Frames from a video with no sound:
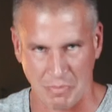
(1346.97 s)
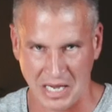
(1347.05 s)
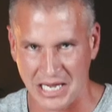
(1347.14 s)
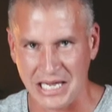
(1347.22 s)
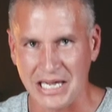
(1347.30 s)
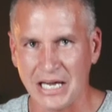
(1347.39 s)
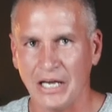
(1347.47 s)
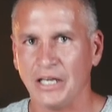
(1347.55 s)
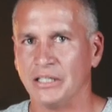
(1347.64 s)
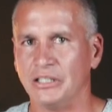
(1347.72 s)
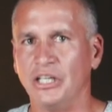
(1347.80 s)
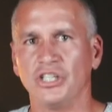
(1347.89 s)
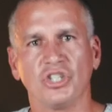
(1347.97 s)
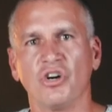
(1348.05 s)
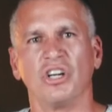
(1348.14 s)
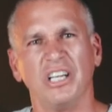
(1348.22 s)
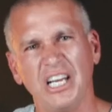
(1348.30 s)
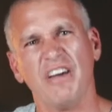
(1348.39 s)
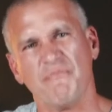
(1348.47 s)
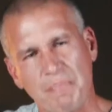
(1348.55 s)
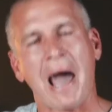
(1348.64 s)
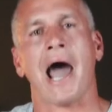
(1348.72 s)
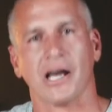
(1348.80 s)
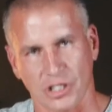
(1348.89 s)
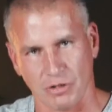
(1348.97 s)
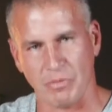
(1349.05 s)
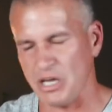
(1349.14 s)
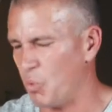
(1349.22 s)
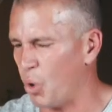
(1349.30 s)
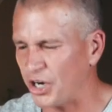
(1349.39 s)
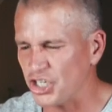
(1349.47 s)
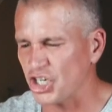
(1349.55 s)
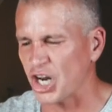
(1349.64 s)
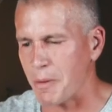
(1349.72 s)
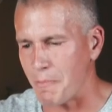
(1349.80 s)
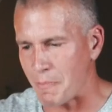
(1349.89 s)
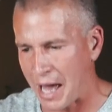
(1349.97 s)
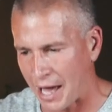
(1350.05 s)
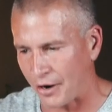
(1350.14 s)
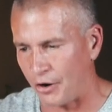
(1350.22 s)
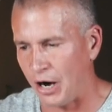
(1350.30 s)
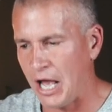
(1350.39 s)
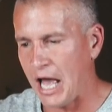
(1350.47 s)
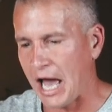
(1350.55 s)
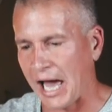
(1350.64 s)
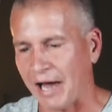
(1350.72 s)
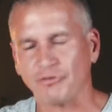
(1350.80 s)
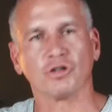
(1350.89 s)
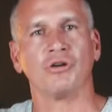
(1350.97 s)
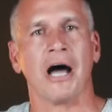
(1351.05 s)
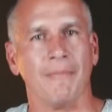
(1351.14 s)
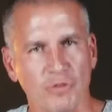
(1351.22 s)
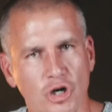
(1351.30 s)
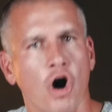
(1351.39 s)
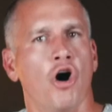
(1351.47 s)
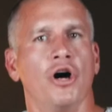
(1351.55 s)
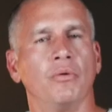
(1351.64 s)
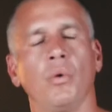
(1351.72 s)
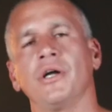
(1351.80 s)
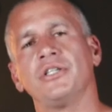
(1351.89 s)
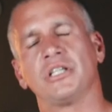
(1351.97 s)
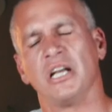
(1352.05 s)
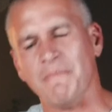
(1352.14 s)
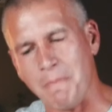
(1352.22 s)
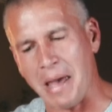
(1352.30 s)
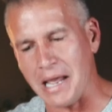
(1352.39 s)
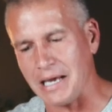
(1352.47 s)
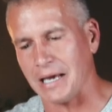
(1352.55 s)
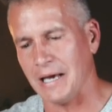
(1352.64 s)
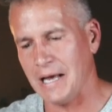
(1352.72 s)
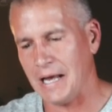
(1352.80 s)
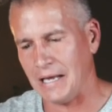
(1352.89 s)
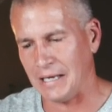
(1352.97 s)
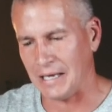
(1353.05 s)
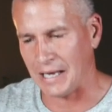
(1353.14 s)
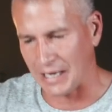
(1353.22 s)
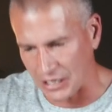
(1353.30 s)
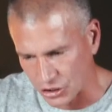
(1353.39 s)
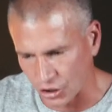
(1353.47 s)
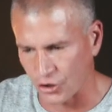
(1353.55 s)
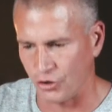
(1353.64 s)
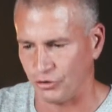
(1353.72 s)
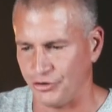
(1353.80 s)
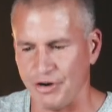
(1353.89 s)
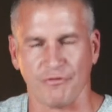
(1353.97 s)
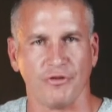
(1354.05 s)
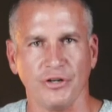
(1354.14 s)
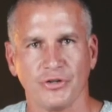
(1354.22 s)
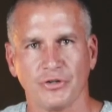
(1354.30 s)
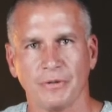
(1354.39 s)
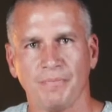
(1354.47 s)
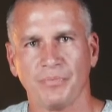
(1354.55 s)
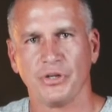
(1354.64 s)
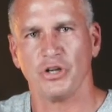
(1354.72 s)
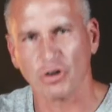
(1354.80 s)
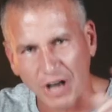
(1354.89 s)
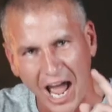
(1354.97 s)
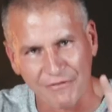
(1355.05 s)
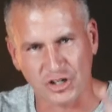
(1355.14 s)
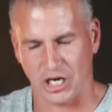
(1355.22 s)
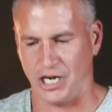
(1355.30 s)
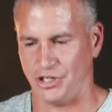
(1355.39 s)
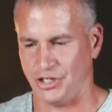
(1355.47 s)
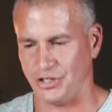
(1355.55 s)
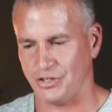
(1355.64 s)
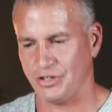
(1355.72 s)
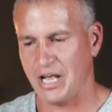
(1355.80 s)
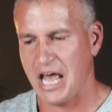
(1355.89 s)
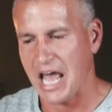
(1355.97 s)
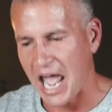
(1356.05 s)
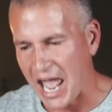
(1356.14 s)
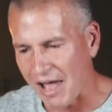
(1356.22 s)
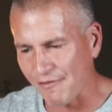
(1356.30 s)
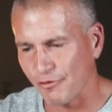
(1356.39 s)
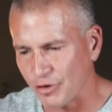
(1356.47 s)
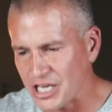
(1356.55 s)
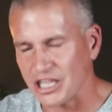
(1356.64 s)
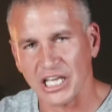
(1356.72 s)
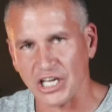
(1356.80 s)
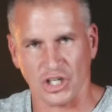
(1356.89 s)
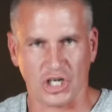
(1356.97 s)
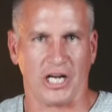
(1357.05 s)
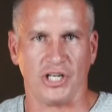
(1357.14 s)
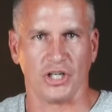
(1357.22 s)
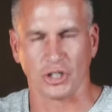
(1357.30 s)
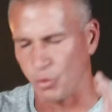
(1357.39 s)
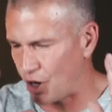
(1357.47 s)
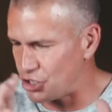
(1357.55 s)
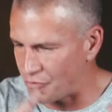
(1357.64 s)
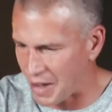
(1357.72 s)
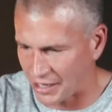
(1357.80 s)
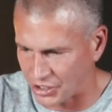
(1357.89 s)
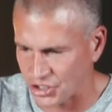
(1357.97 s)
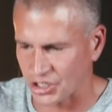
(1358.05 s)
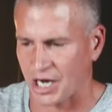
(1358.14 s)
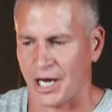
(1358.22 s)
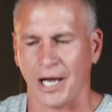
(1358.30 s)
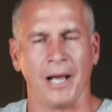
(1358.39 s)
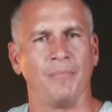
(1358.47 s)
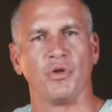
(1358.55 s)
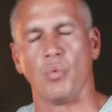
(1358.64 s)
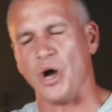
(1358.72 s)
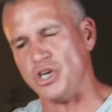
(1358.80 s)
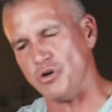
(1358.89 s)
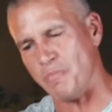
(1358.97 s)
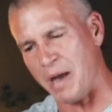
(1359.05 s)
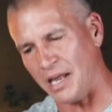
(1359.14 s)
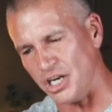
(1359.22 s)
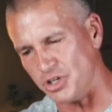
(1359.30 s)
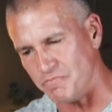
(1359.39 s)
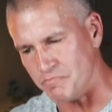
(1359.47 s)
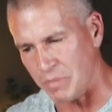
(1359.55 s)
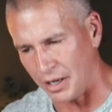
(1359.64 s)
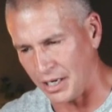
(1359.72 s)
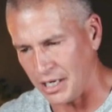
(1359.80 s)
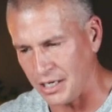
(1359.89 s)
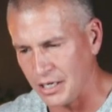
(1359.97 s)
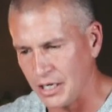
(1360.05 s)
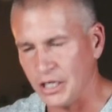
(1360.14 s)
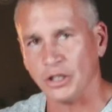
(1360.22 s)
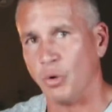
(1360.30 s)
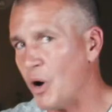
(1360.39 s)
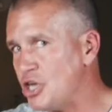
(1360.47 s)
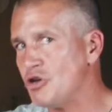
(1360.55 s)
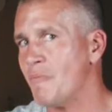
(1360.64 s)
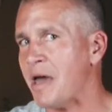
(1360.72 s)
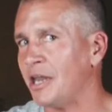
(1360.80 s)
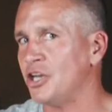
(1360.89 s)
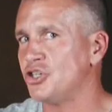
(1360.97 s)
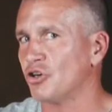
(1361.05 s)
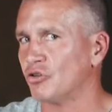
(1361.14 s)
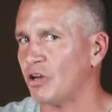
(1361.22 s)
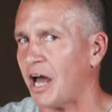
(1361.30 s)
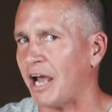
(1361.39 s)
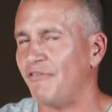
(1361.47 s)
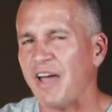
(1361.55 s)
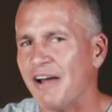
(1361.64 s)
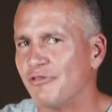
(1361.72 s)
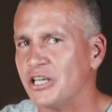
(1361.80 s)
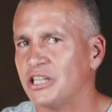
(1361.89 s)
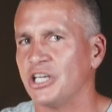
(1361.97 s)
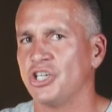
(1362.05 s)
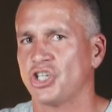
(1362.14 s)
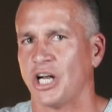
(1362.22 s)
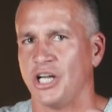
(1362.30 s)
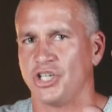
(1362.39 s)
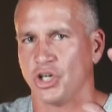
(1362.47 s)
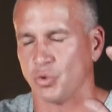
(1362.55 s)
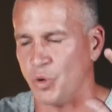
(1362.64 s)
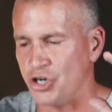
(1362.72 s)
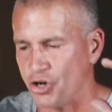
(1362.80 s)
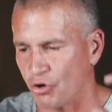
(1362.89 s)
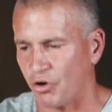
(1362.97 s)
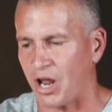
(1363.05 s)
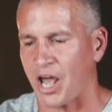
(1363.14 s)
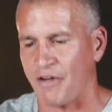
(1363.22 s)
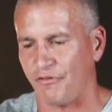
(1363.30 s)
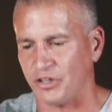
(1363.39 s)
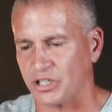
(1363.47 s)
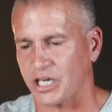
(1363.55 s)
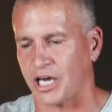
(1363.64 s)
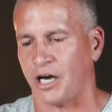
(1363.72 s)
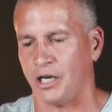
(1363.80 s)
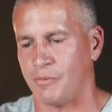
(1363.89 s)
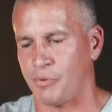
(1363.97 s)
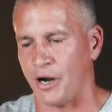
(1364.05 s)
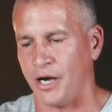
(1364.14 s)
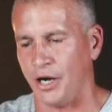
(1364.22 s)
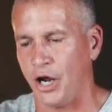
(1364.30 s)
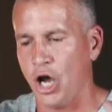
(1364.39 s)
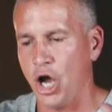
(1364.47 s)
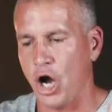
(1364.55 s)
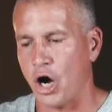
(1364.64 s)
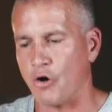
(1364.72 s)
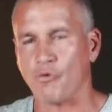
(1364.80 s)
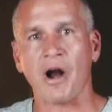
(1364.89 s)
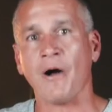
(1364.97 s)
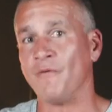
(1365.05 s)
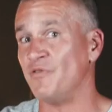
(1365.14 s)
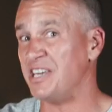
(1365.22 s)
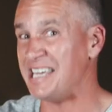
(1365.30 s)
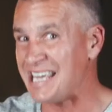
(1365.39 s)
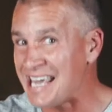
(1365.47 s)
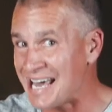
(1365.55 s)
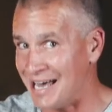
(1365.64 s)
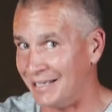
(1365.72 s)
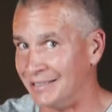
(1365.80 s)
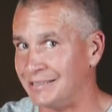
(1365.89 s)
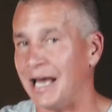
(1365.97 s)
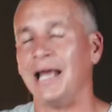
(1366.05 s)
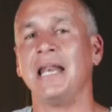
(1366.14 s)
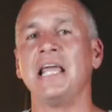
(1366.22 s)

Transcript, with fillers: me that is going to live past me? What is going to matter after I'm gone? What is going to make an eternal difference? Your life changes. Everything changes. The way you manage time, the way you manage money, the way you manage your life. Everything changes when your life is calibrated around the end, and